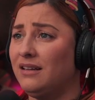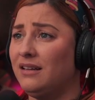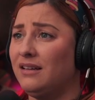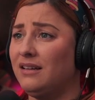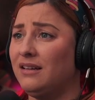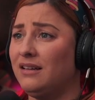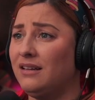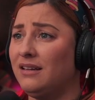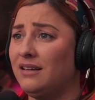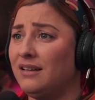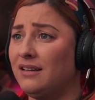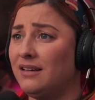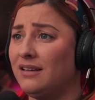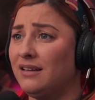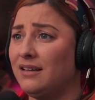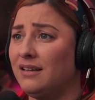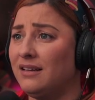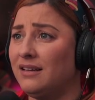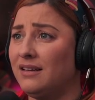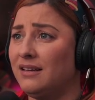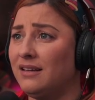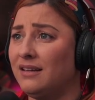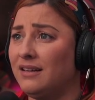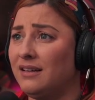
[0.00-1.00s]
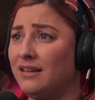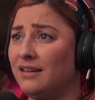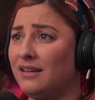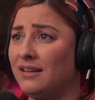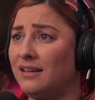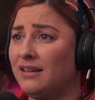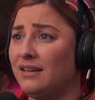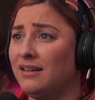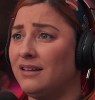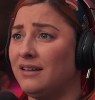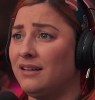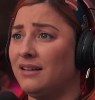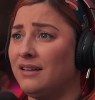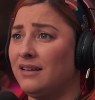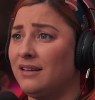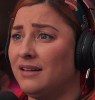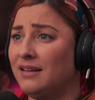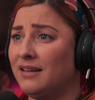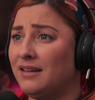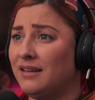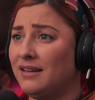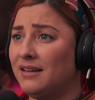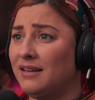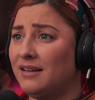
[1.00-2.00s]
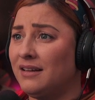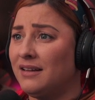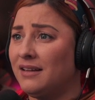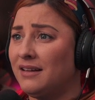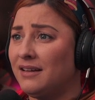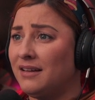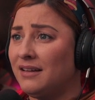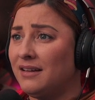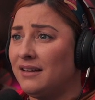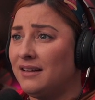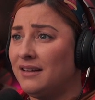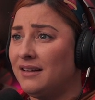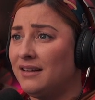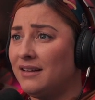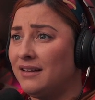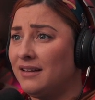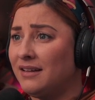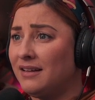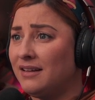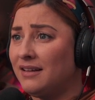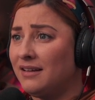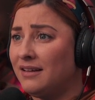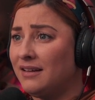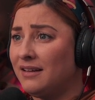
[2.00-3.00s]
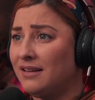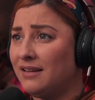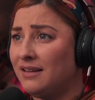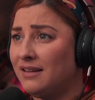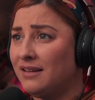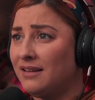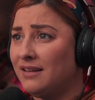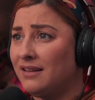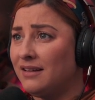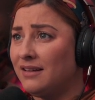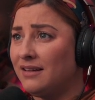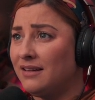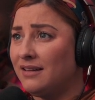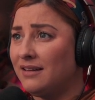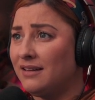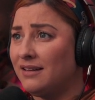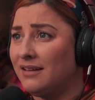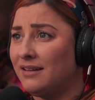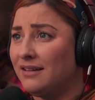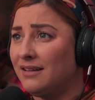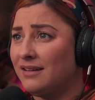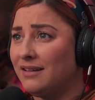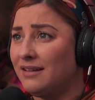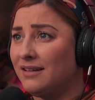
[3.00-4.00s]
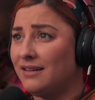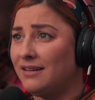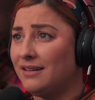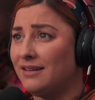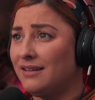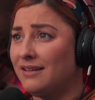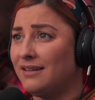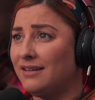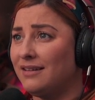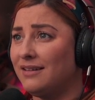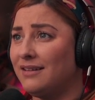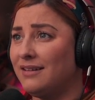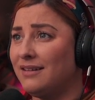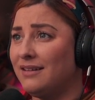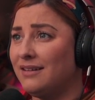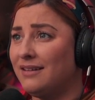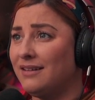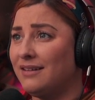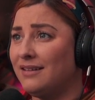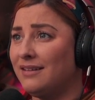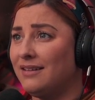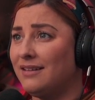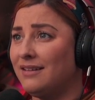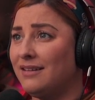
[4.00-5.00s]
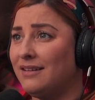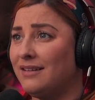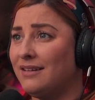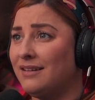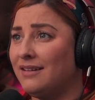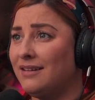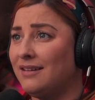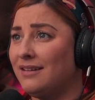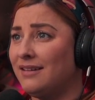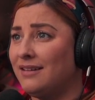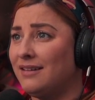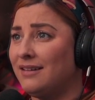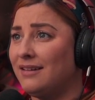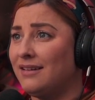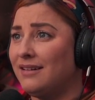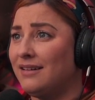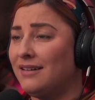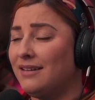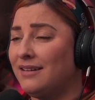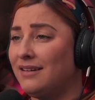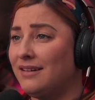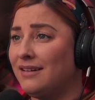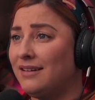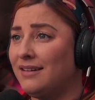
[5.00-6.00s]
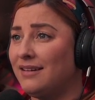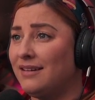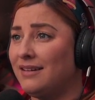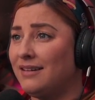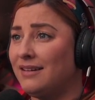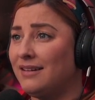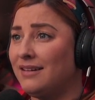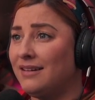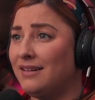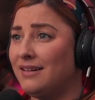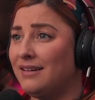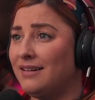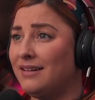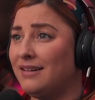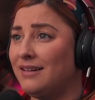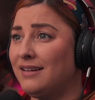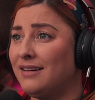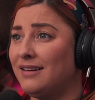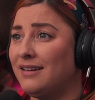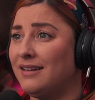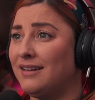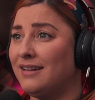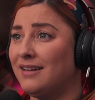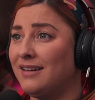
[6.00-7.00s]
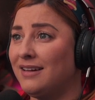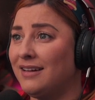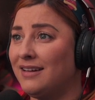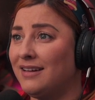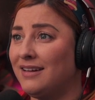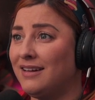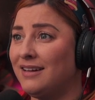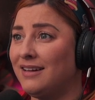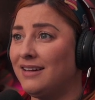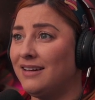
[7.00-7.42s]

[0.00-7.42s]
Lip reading: The person shown says nothing.